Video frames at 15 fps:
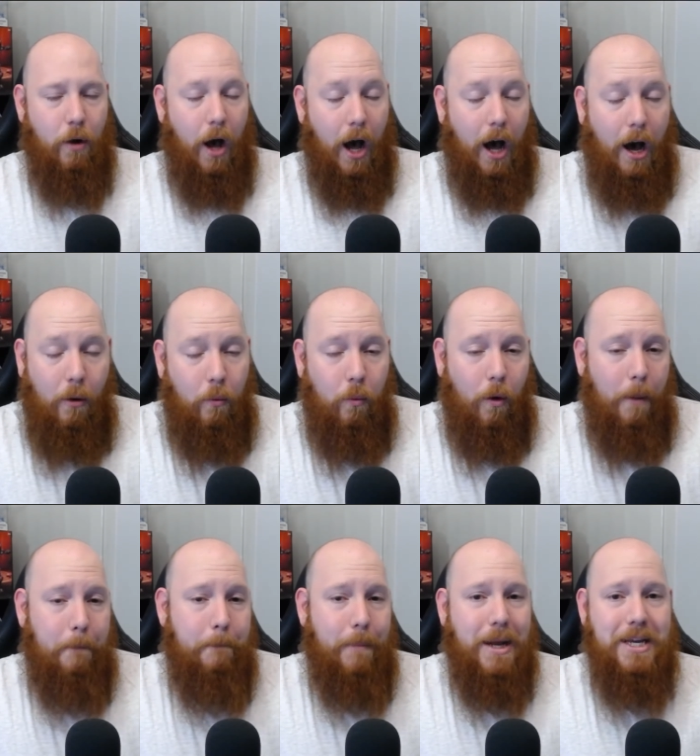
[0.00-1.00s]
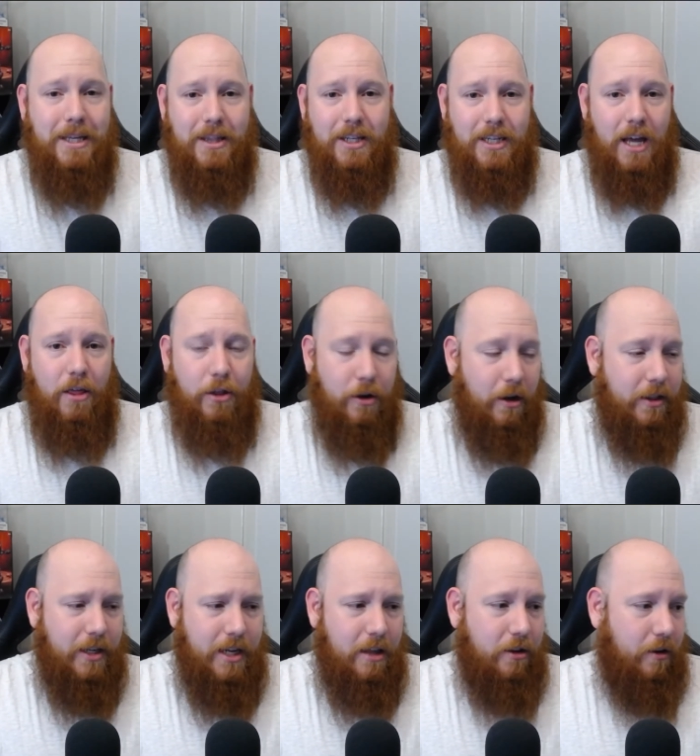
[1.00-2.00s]
are what make the Death Knight
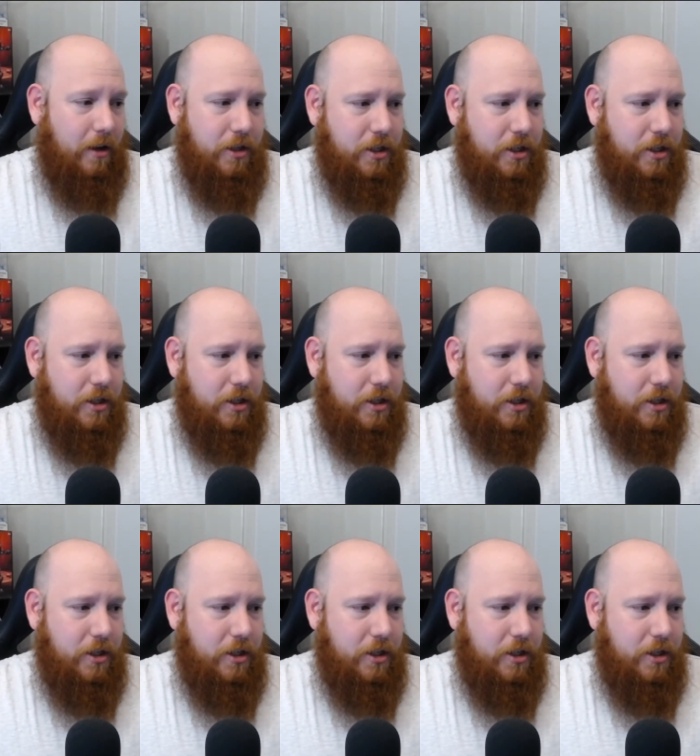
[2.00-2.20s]
the Death Knight.